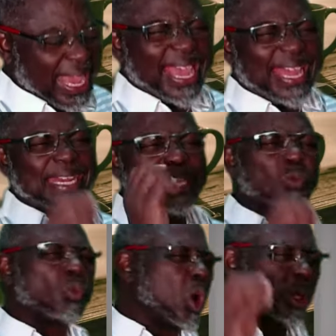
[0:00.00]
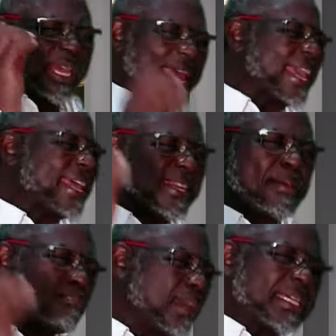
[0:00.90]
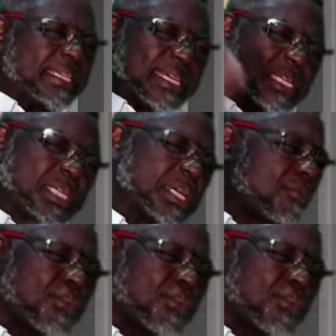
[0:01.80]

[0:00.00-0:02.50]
anyone, any messenger